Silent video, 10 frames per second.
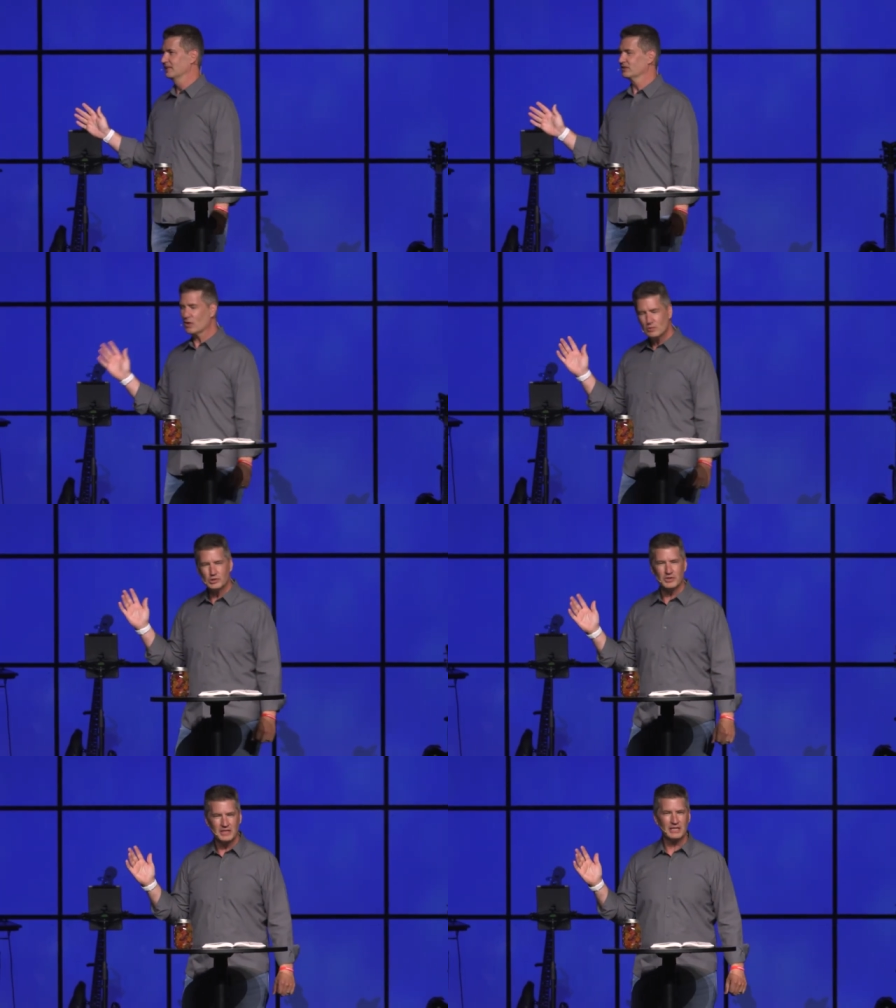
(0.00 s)
Don't
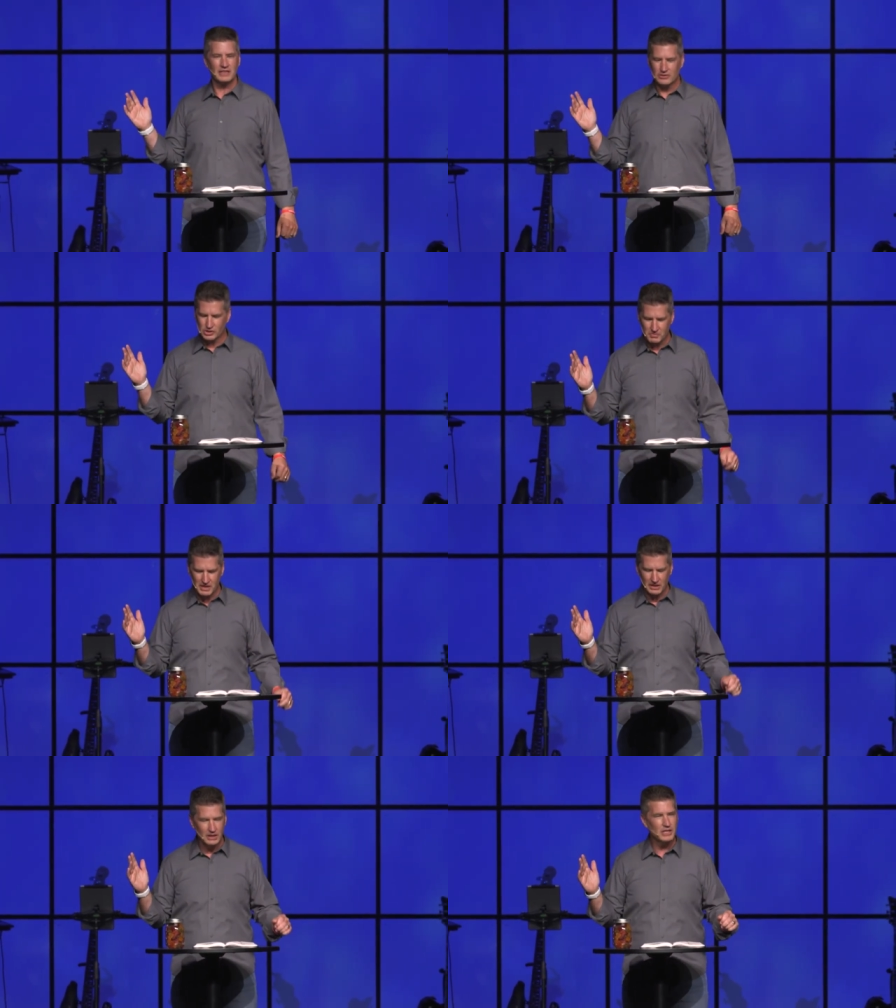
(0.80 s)
you think there should be
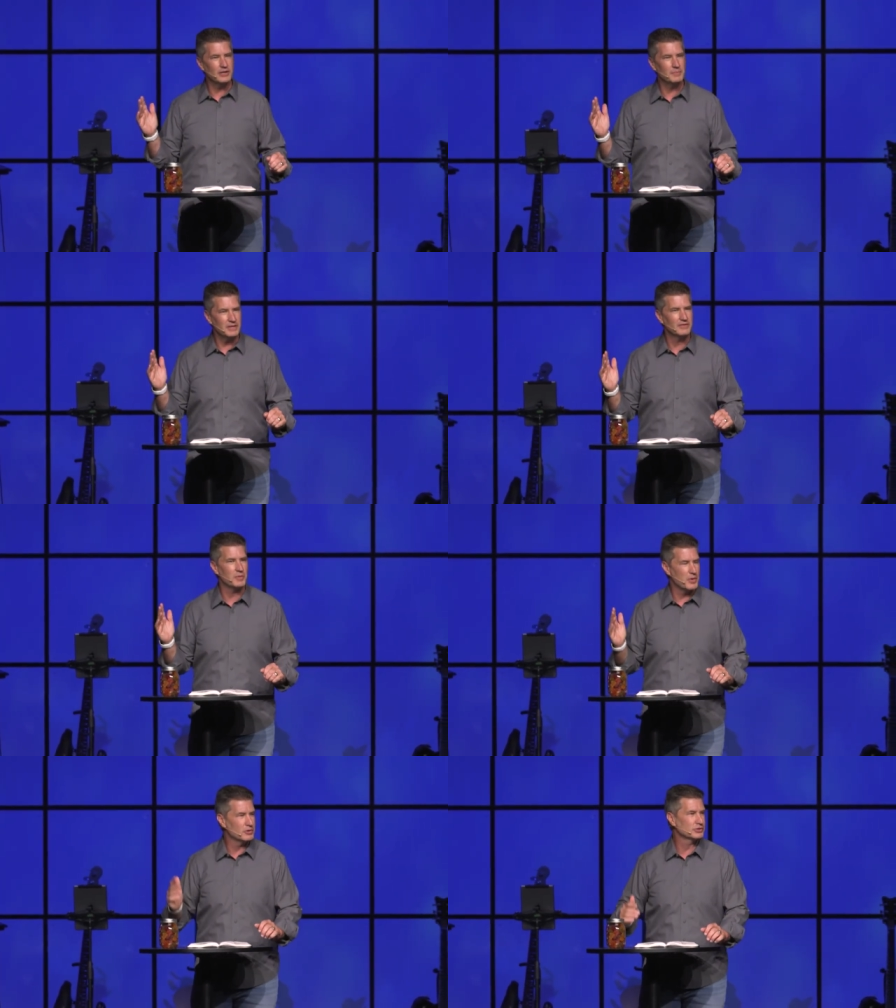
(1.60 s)
a little bit of
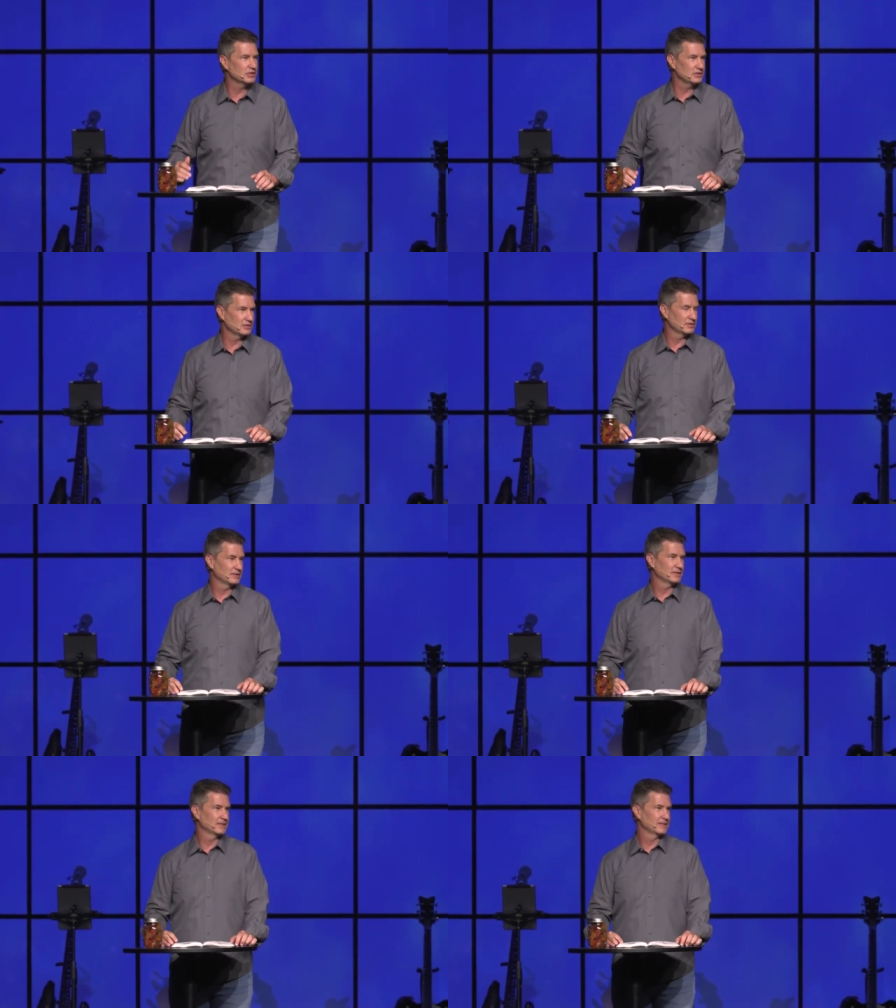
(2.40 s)
emotion
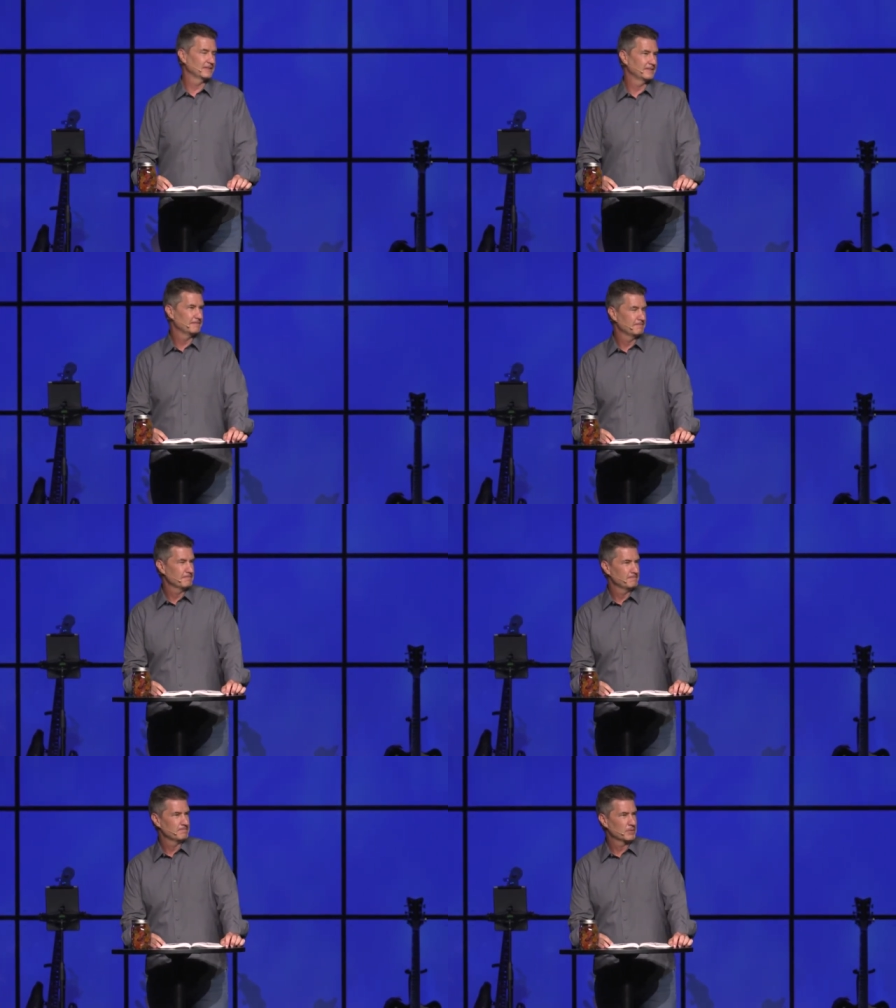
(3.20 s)

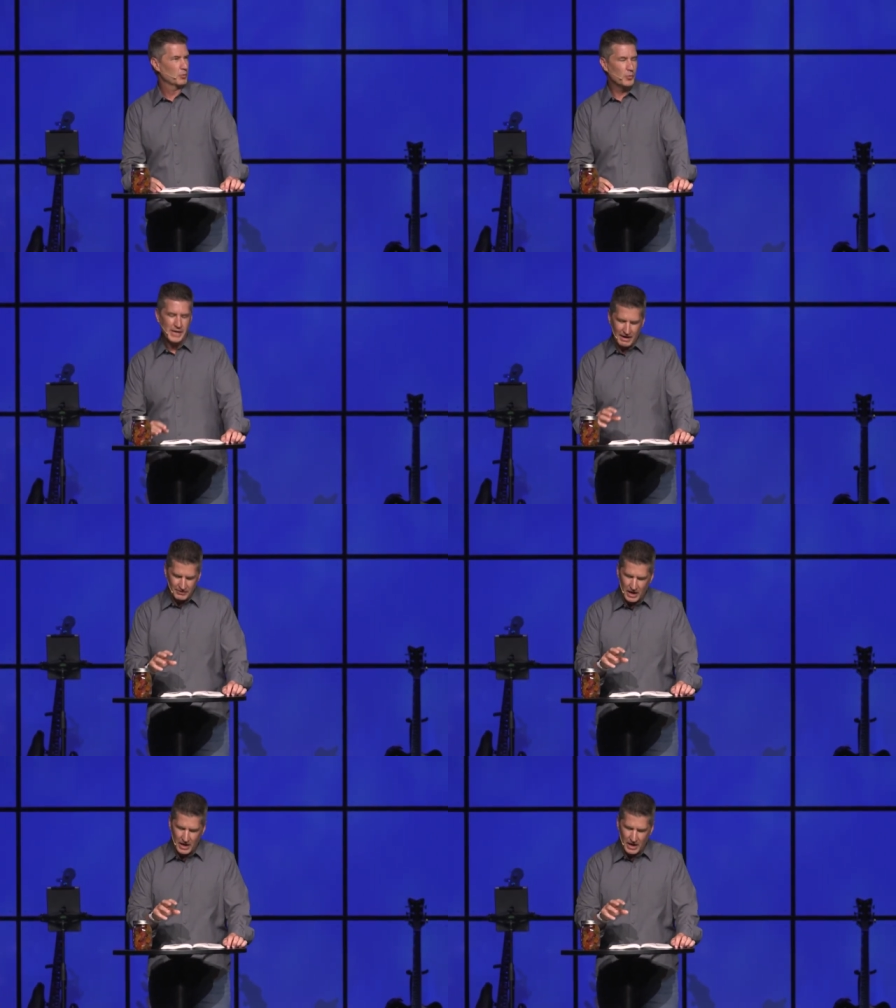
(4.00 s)
when we have an